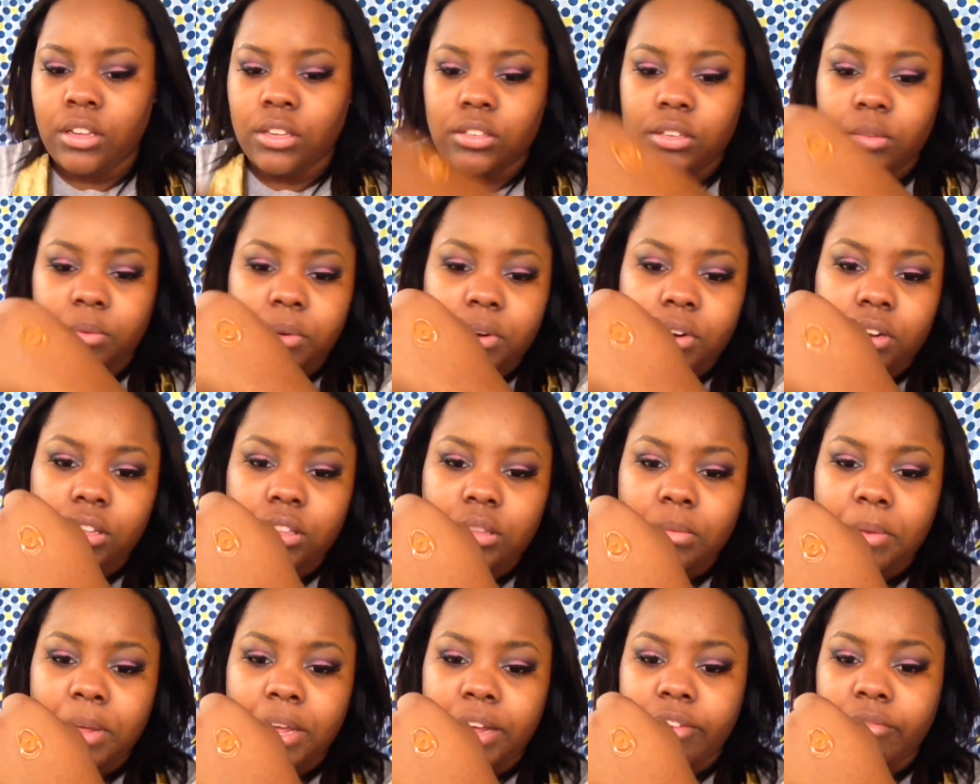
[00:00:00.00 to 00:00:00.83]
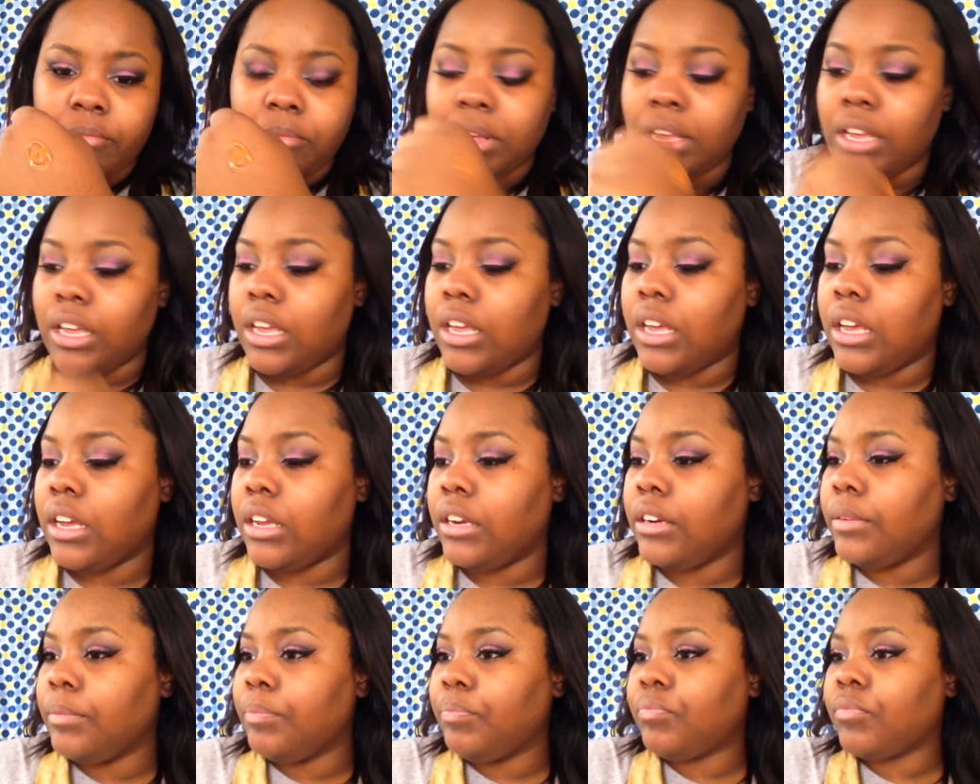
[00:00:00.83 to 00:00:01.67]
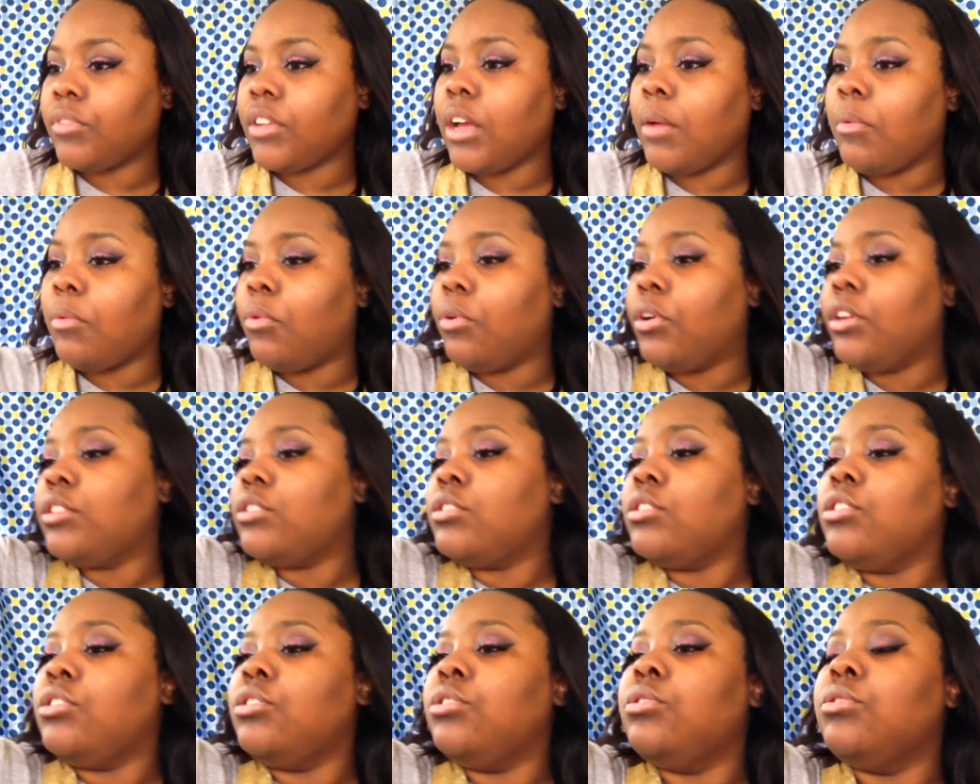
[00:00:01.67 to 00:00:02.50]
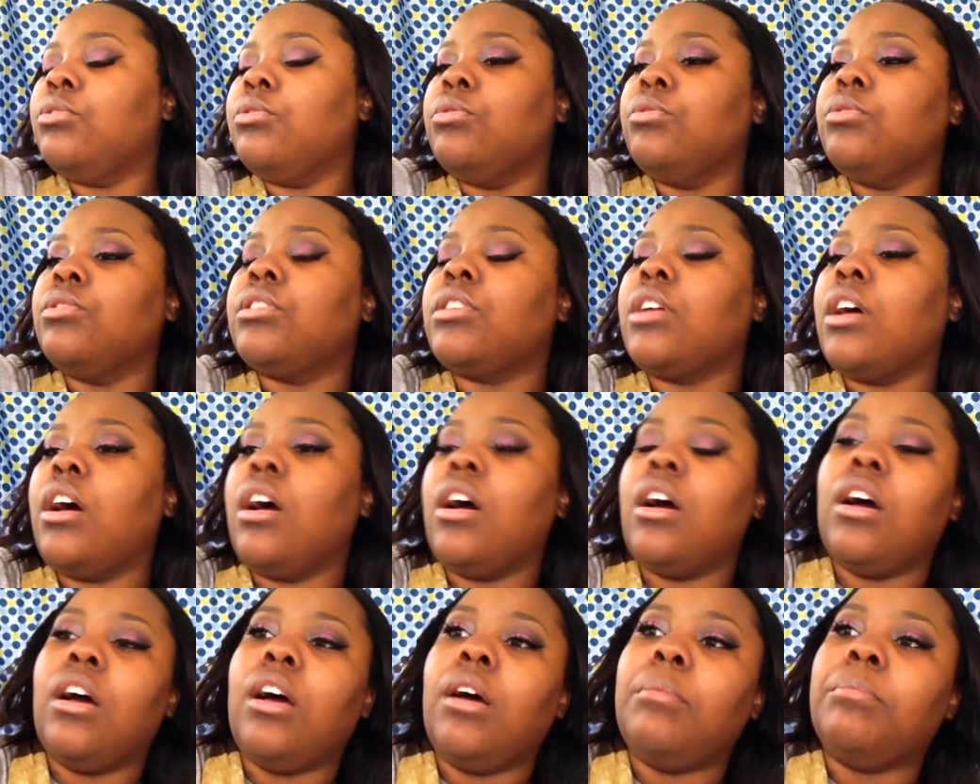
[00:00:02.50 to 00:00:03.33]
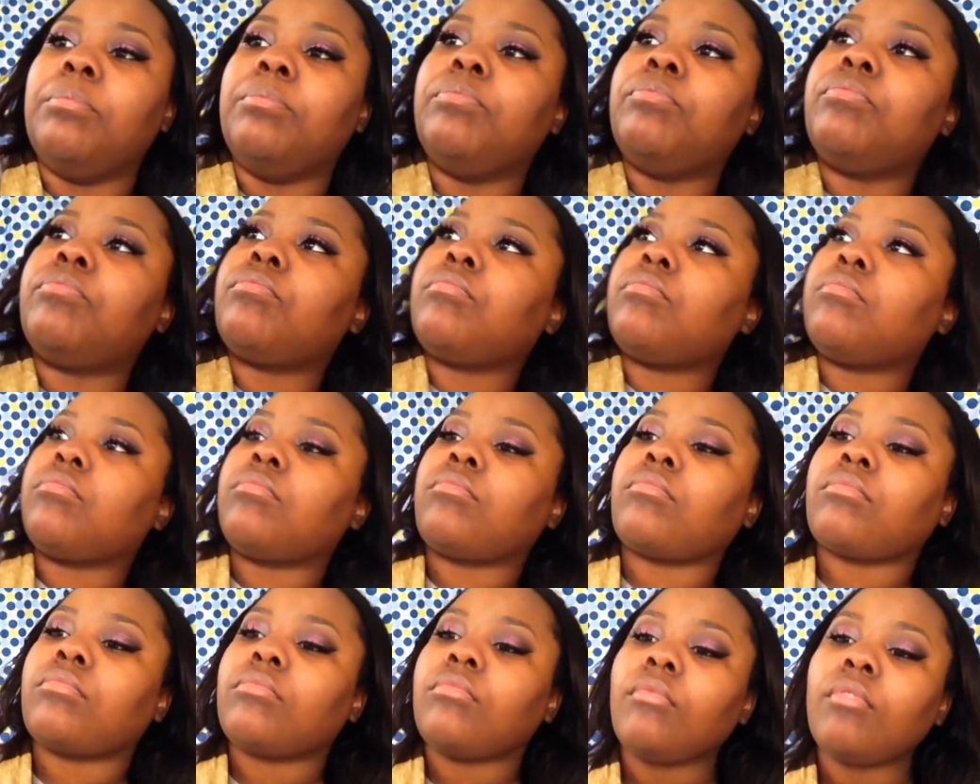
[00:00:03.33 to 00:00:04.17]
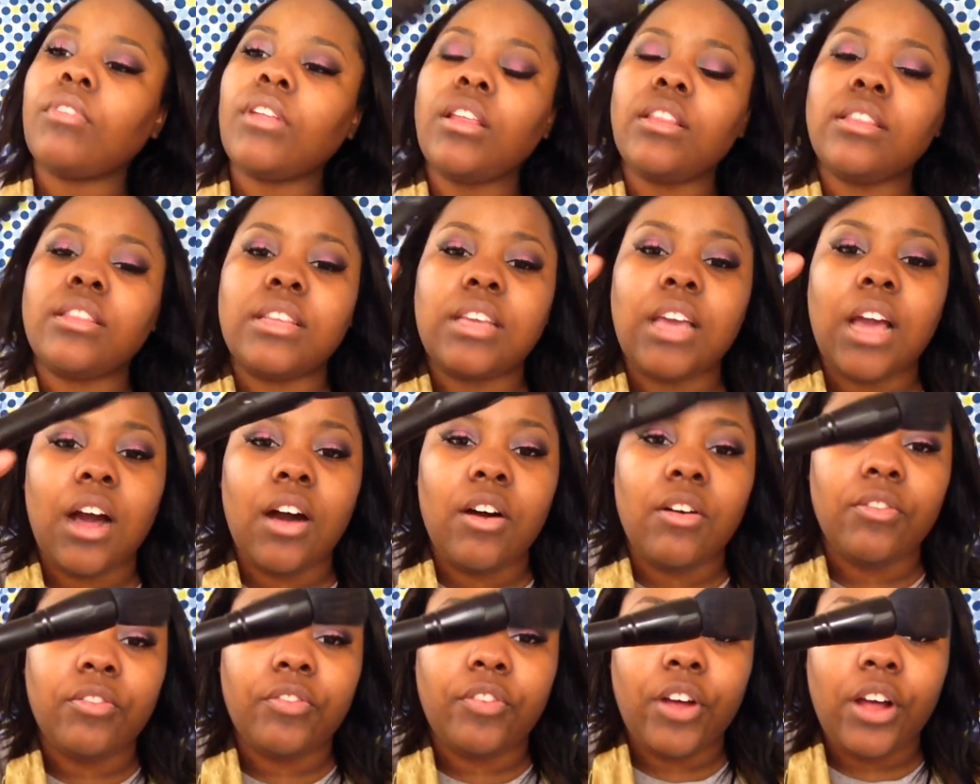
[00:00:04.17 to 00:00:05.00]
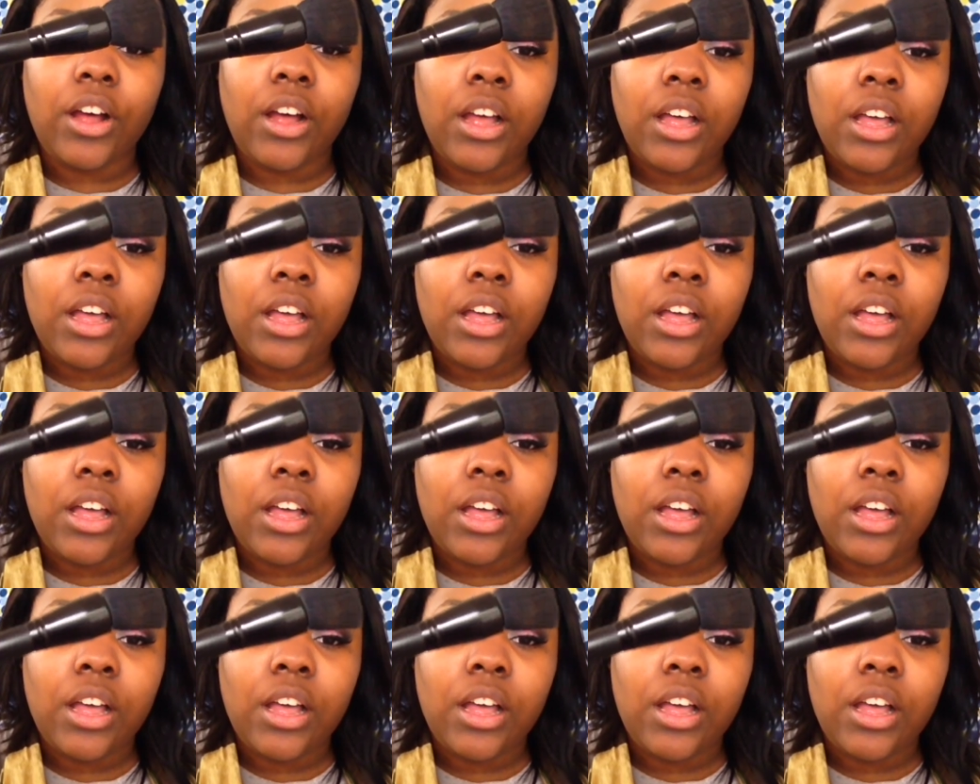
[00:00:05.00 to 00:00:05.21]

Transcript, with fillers: So putting on the back of my hand, I'm going to use um, the e.l.f.